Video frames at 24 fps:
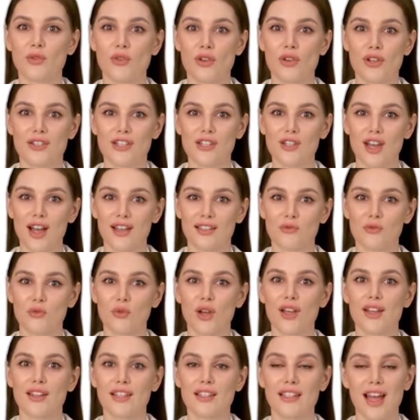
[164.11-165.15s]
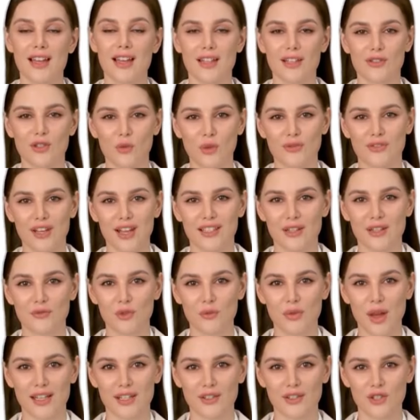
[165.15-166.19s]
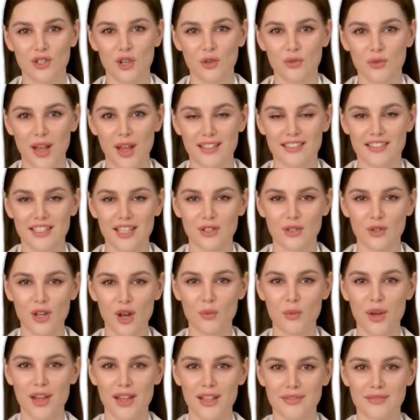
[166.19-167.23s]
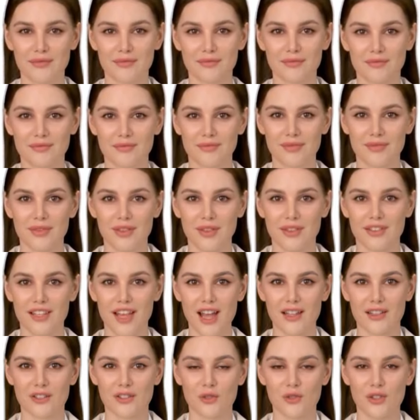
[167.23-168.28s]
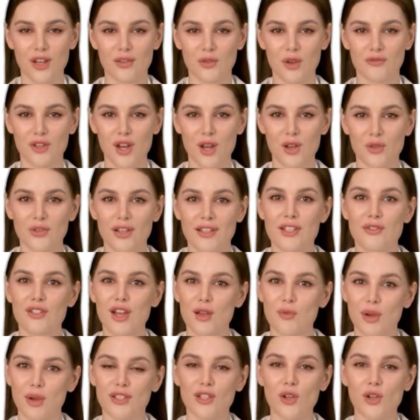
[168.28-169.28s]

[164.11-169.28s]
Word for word: So mark your calendars and get ready for an incredible month of women's football in 2023.